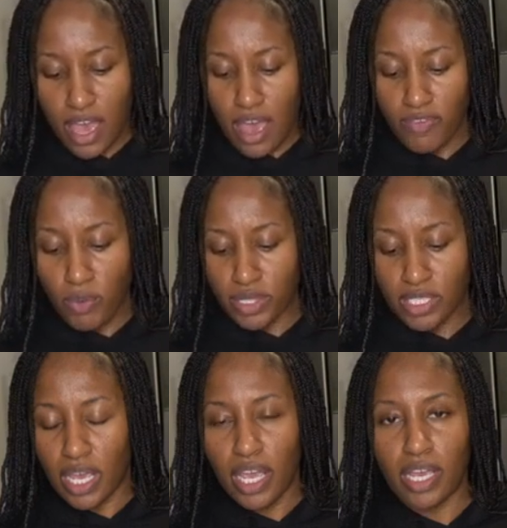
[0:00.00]
everyone's
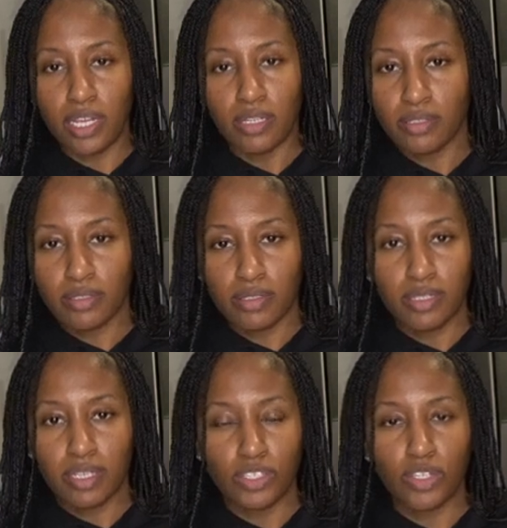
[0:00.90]
saying
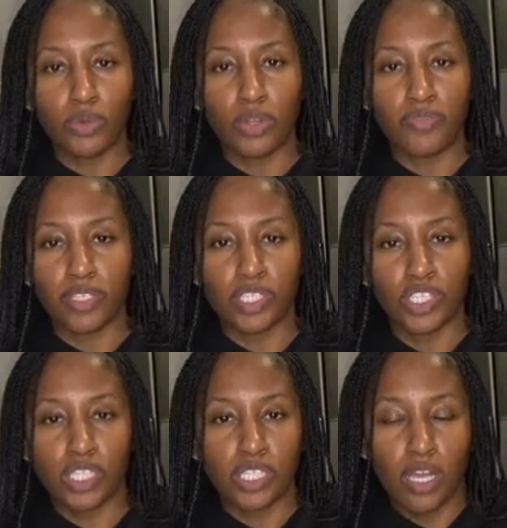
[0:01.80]
it's no difference. It's
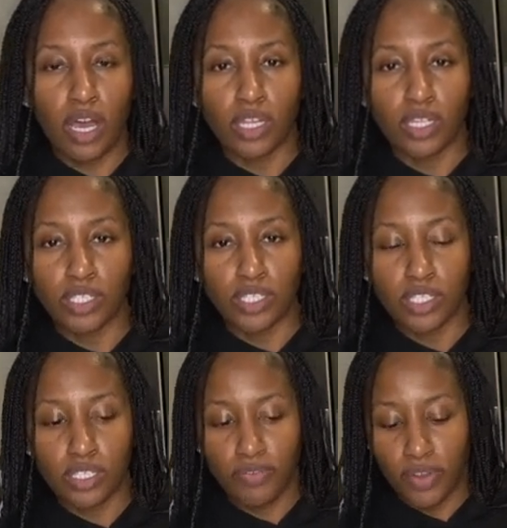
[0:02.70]
just the color. It's
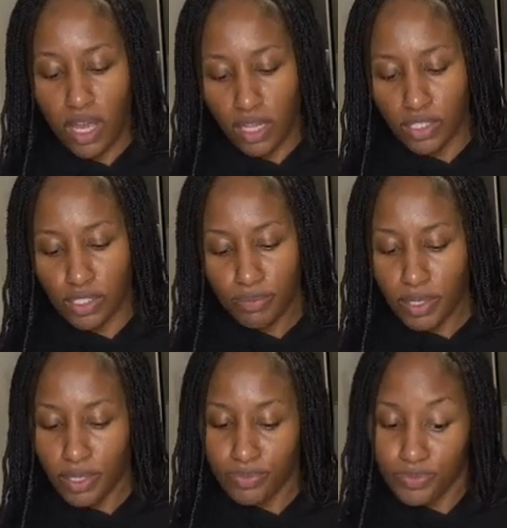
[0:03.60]
just different colors,
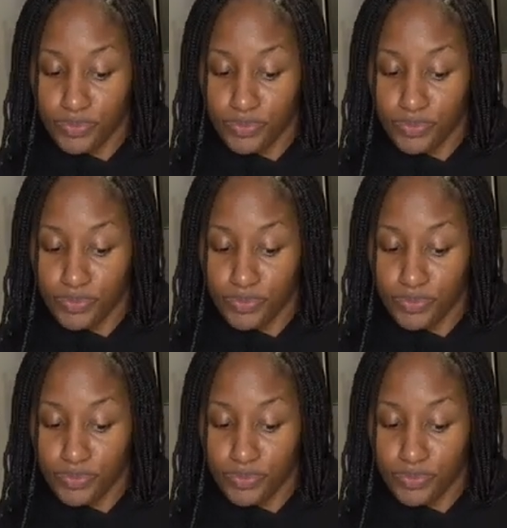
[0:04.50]
but